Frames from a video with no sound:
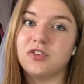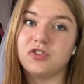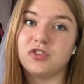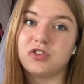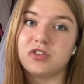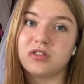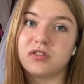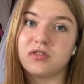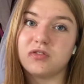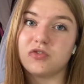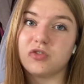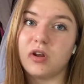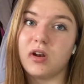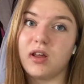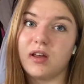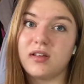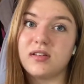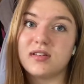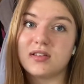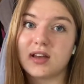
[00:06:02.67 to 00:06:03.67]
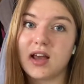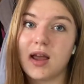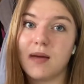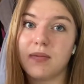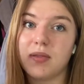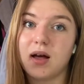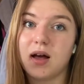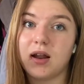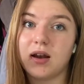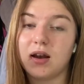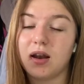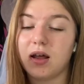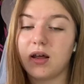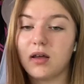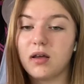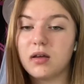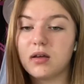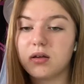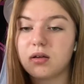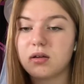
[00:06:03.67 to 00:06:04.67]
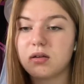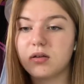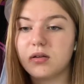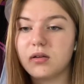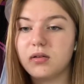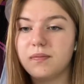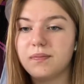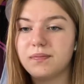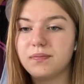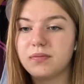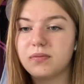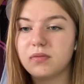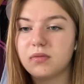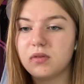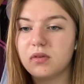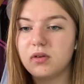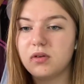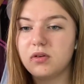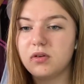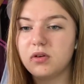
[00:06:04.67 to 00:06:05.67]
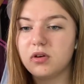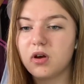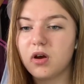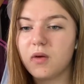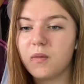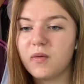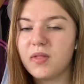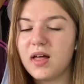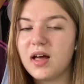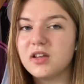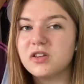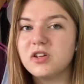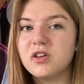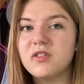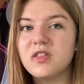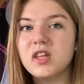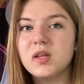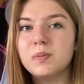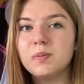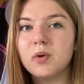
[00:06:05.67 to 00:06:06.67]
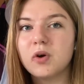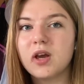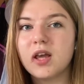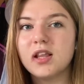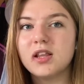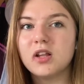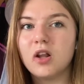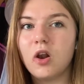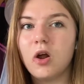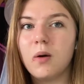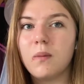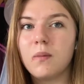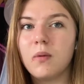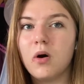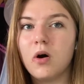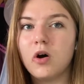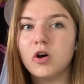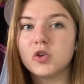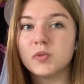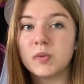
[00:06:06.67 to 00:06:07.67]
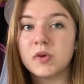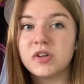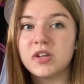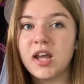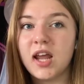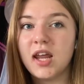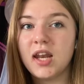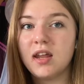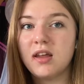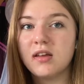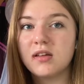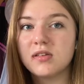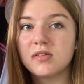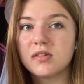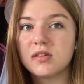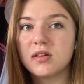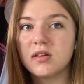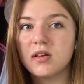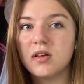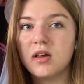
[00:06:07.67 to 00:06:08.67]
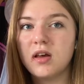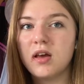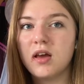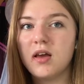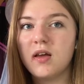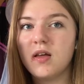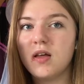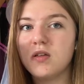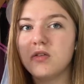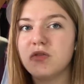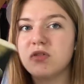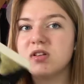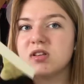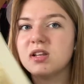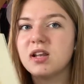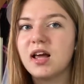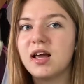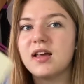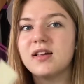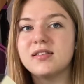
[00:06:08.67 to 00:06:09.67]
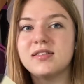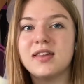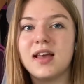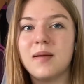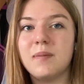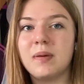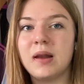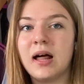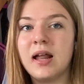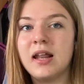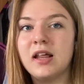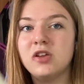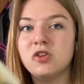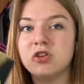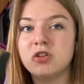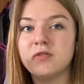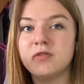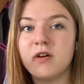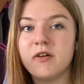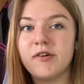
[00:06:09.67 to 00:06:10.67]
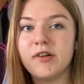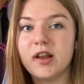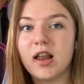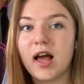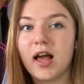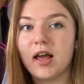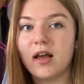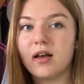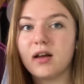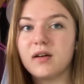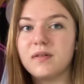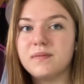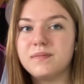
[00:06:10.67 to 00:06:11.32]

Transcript: just trying to escape that and like going with that. So this book is a lot more spontaneous. There isn't like a set plan, it's just very like